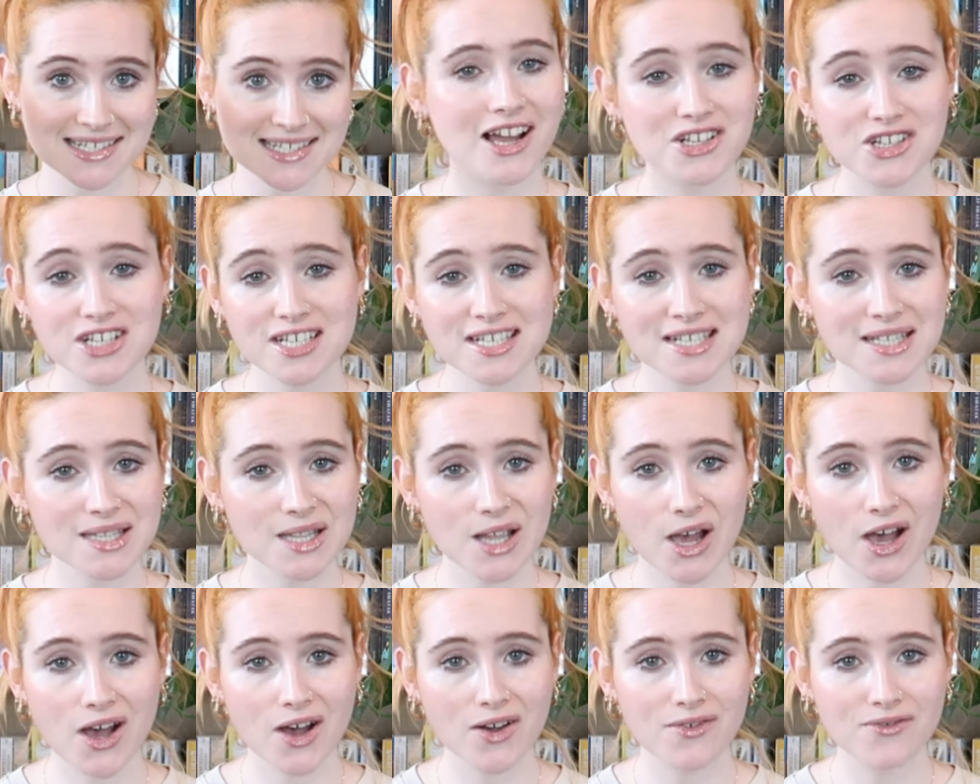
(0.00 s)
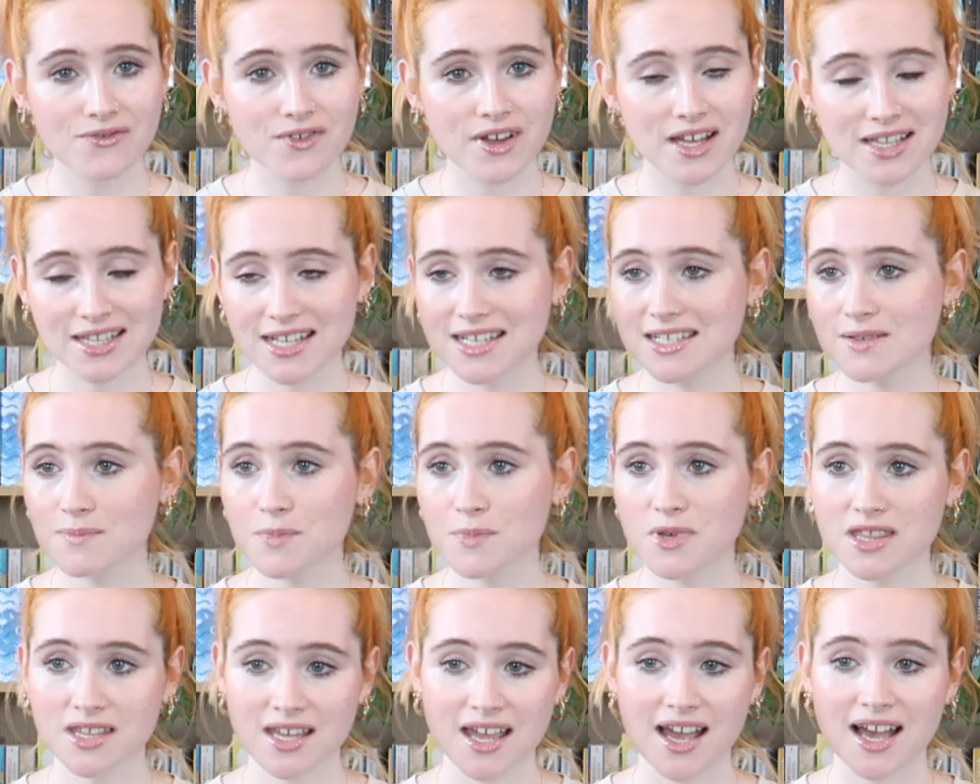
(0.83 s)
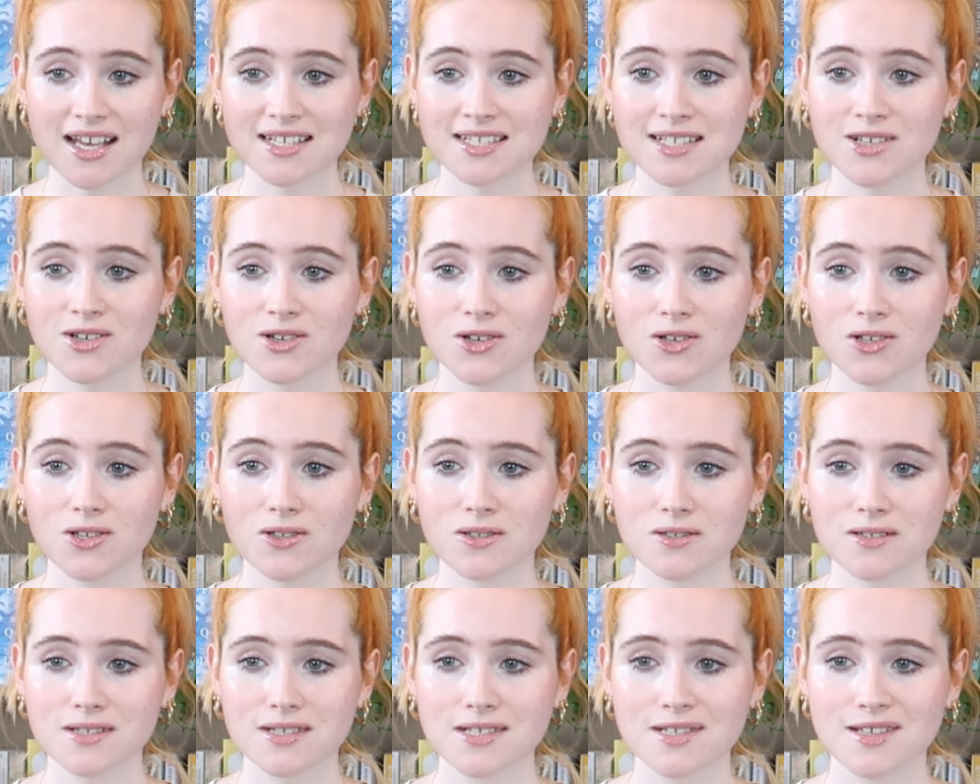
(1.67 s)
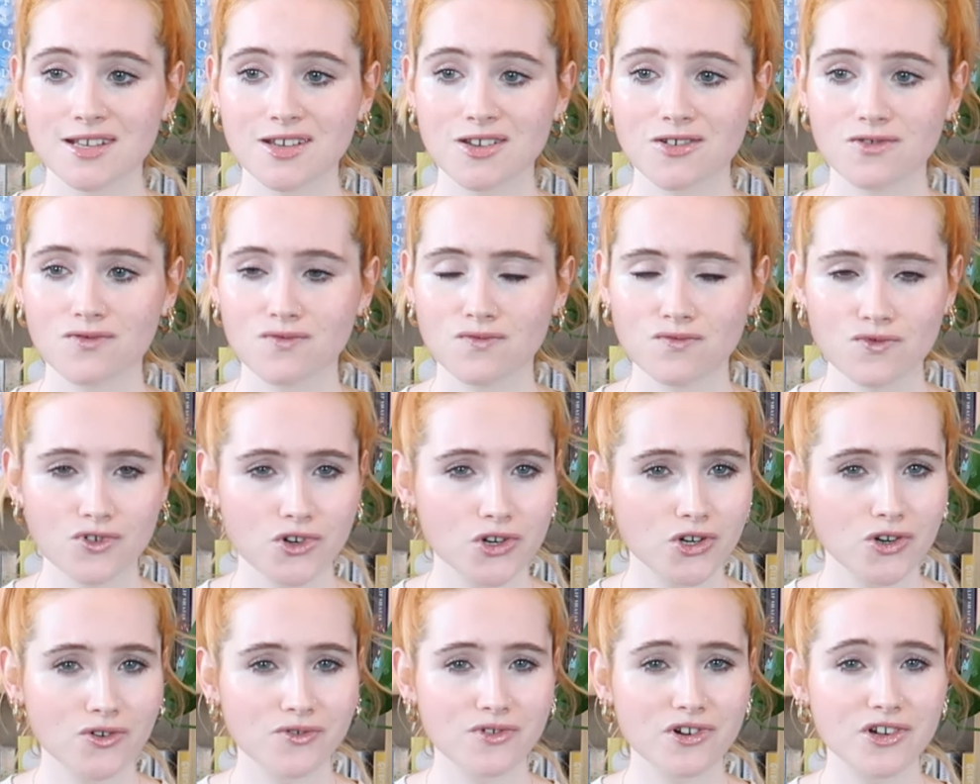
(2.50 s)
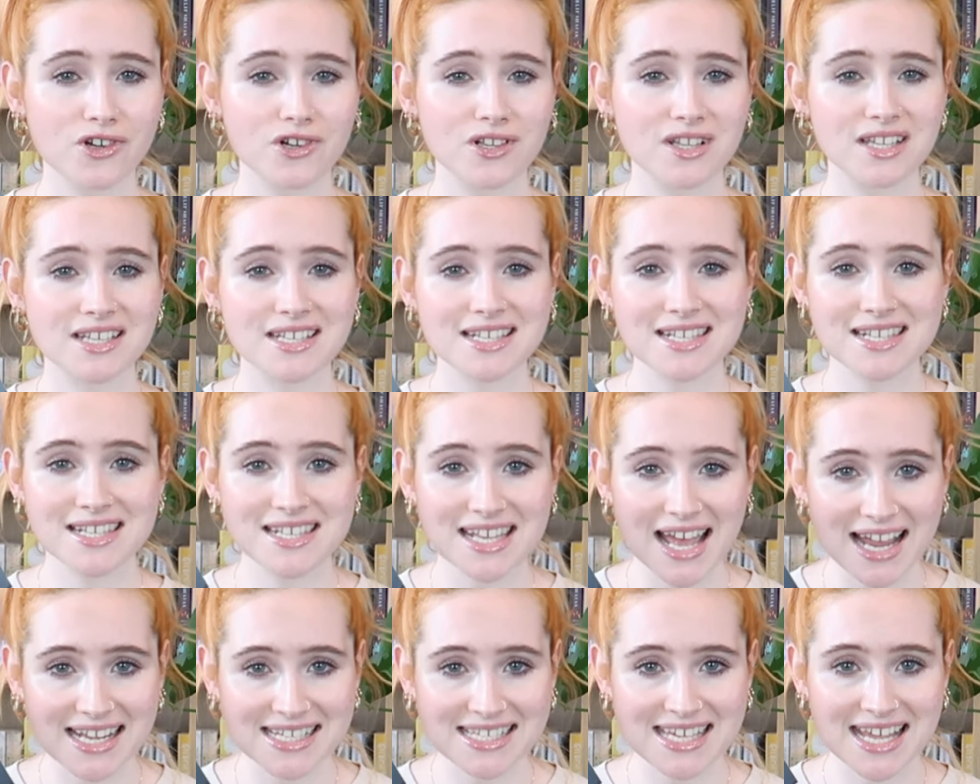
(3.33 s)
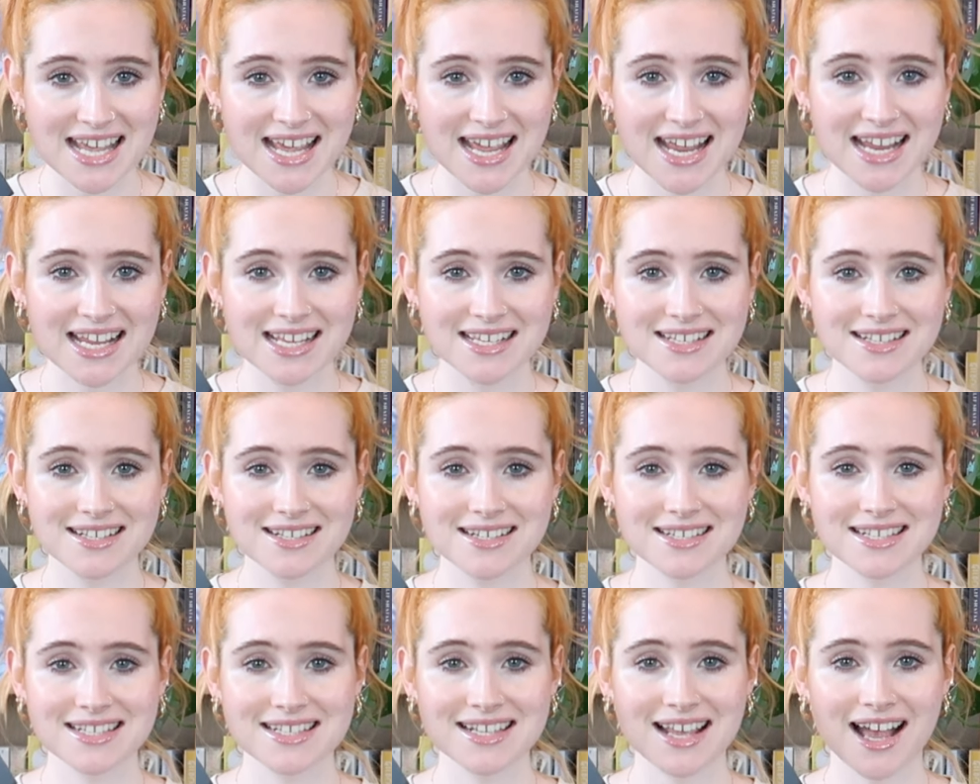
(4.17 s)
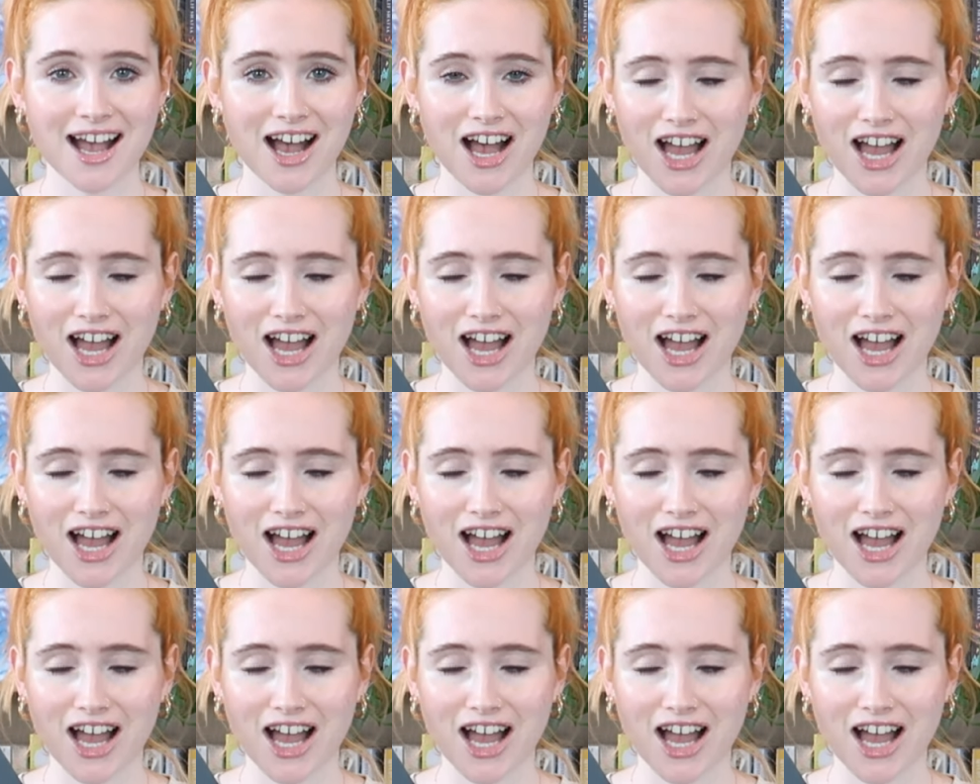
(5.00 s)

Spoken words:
I just love Elizabeth Gaskell's rural settings.